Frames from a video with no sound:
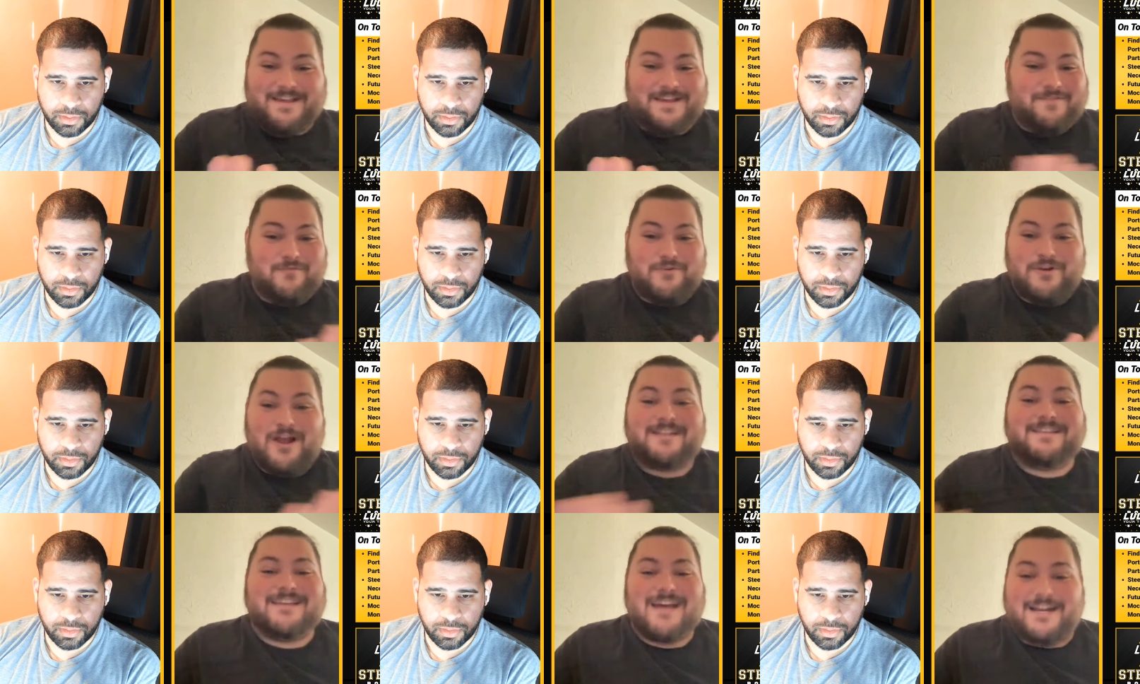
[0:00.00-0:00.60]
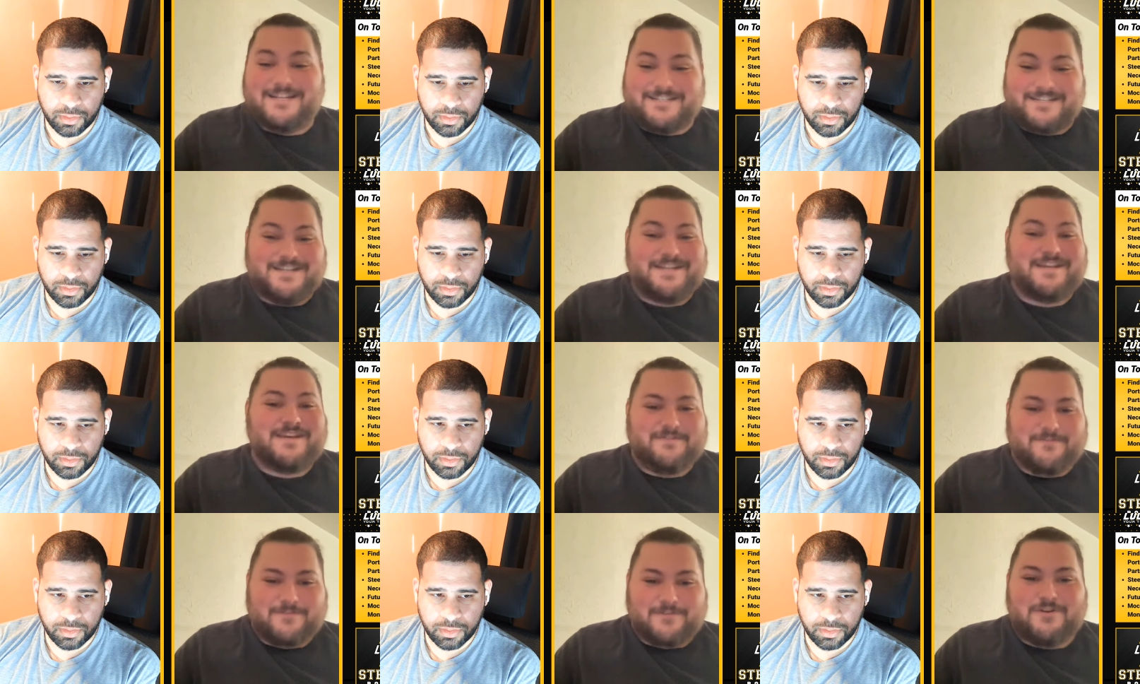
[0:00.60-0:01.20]
Speaker 1: we're not touching
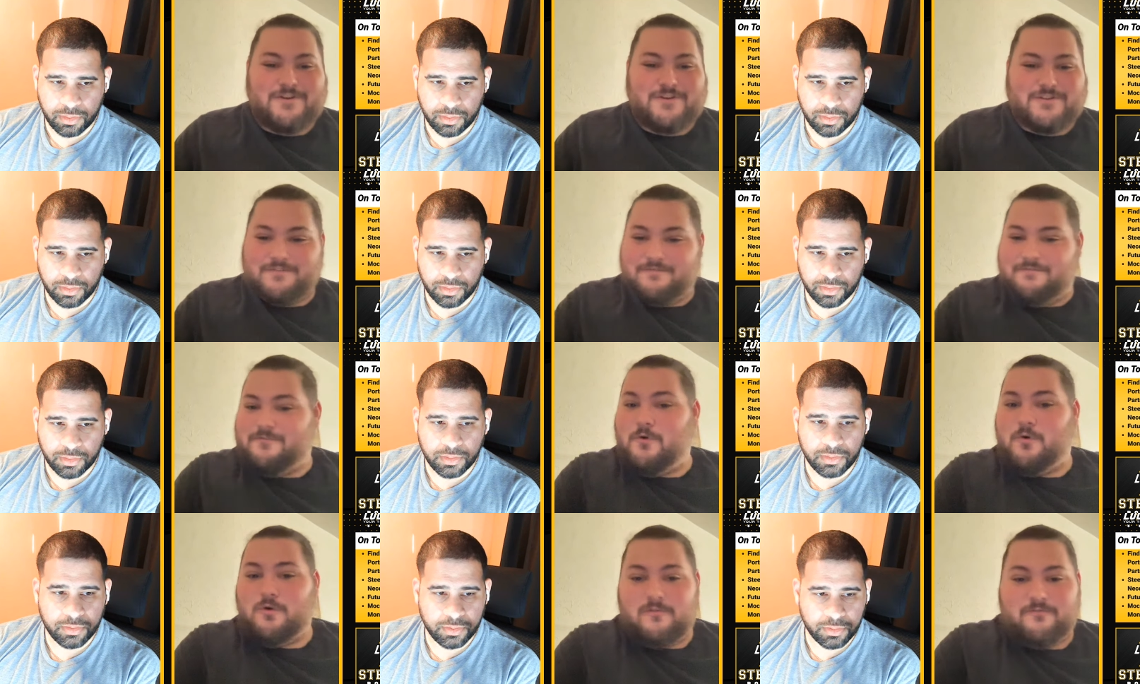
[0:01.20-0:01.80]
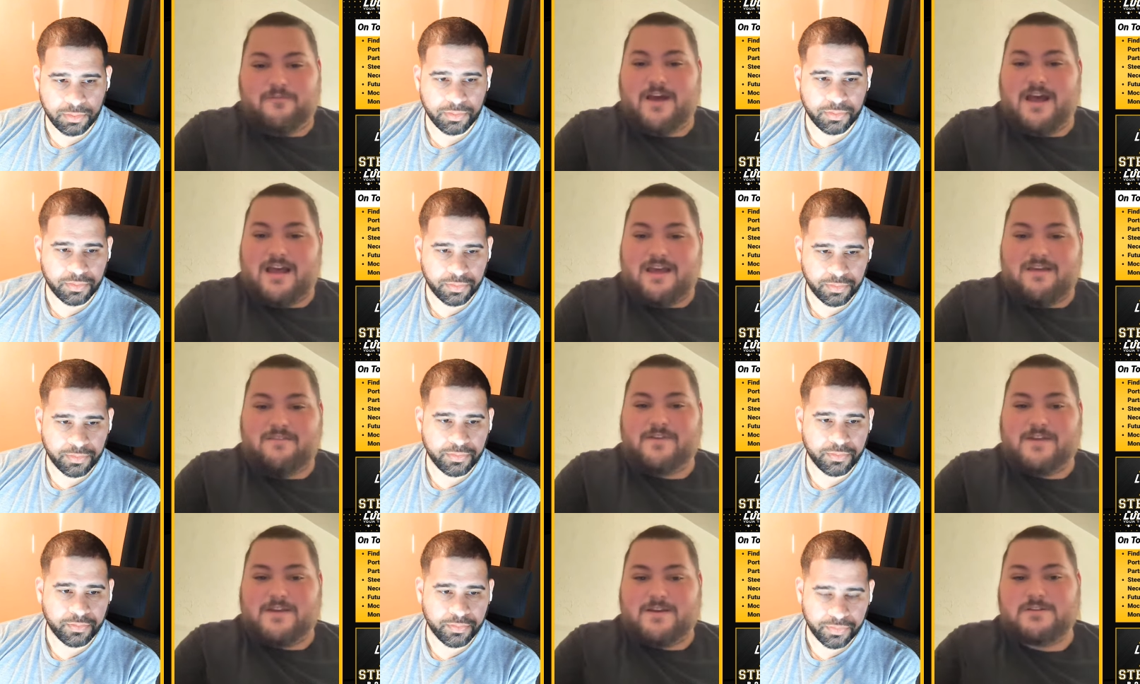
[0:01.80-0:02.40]
it for another four or five
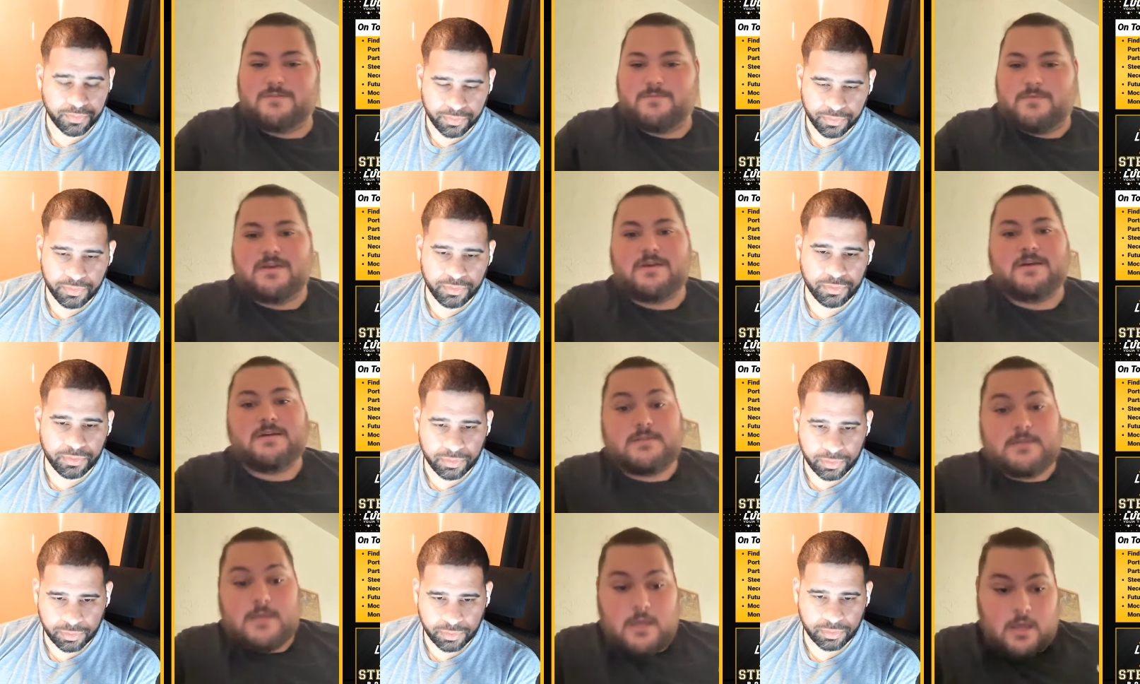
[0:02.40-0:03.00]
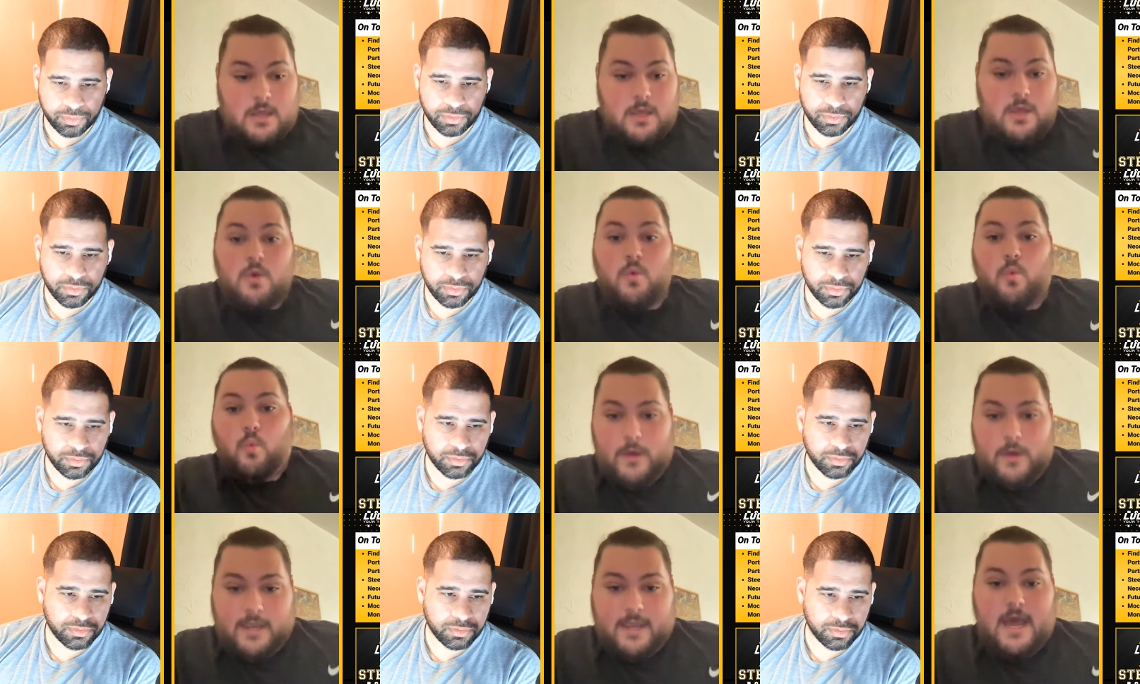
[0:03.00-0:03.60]
years because
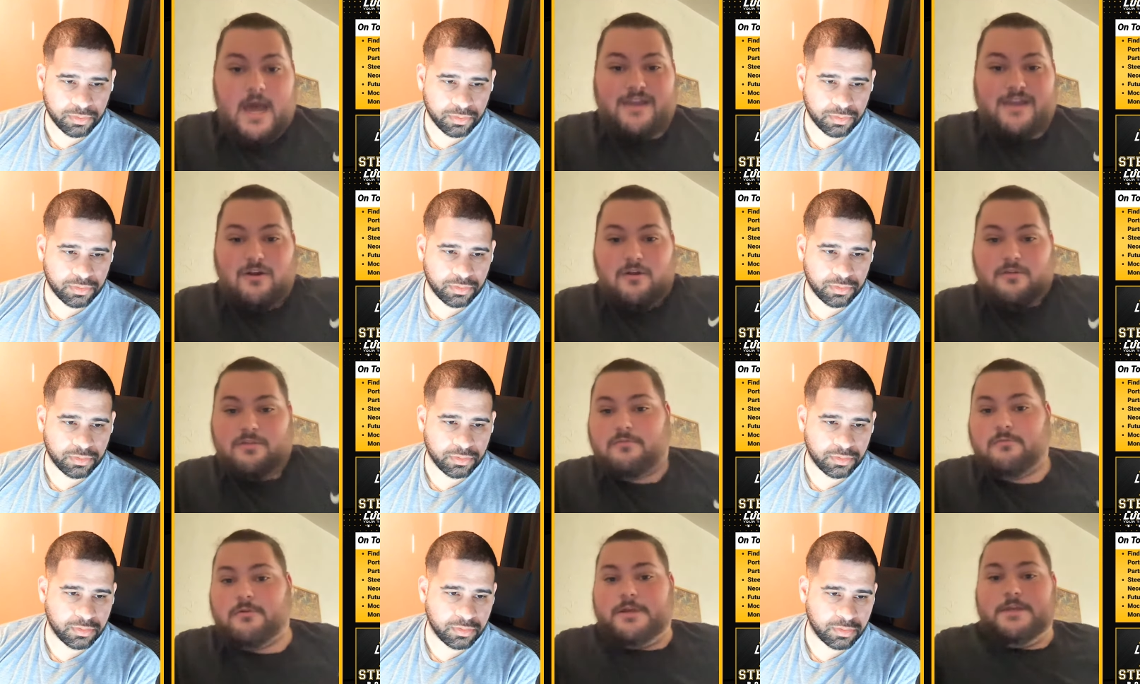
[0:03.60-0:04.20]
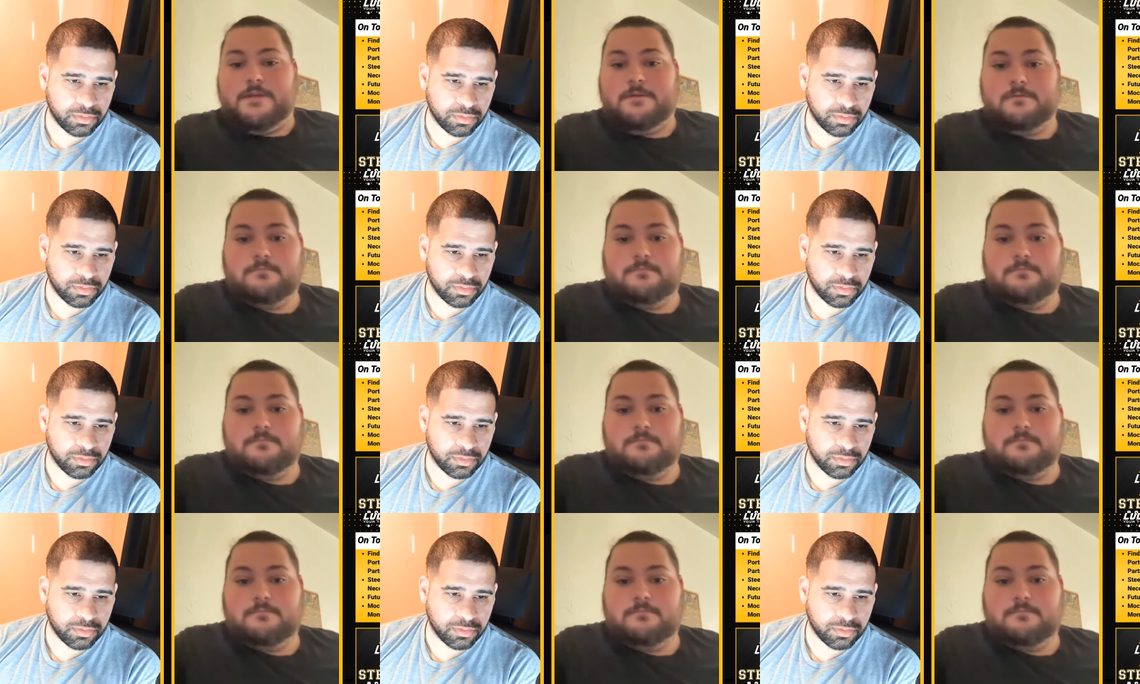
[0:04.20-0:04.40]
we got our three.